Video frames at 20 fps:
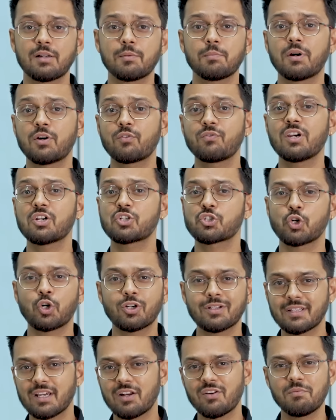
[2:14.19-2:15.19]
but we are sure
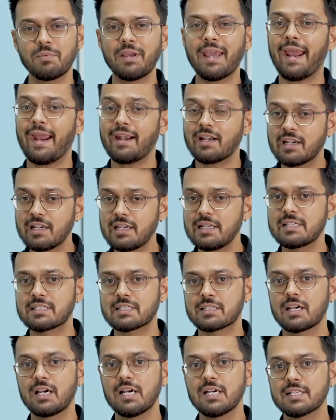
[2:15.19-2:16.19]
there will be at
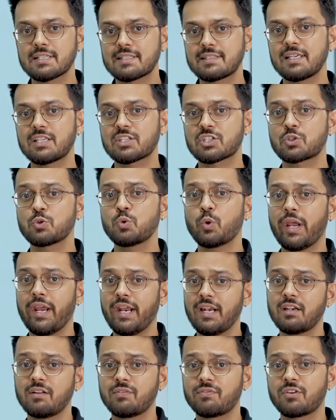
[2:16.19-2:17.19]
least 6 to
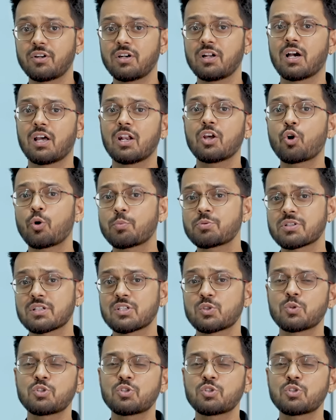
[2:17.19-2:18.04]
8 different color options,